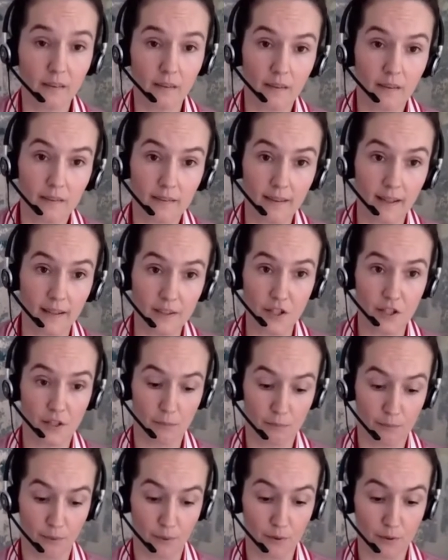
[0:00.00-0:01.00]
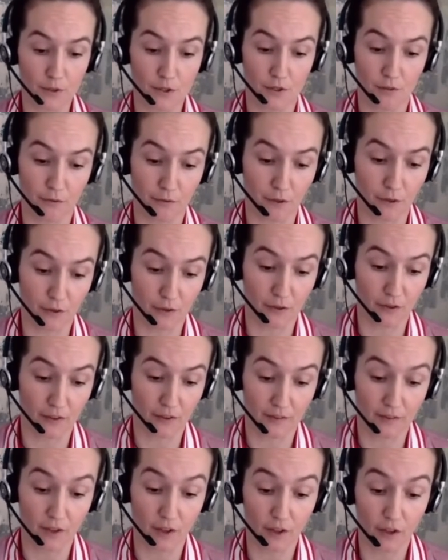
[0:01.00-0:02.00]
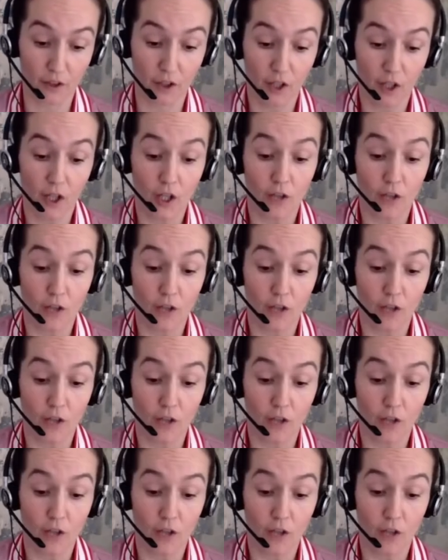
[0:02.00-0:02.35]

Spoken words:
Such an approach, of course, does not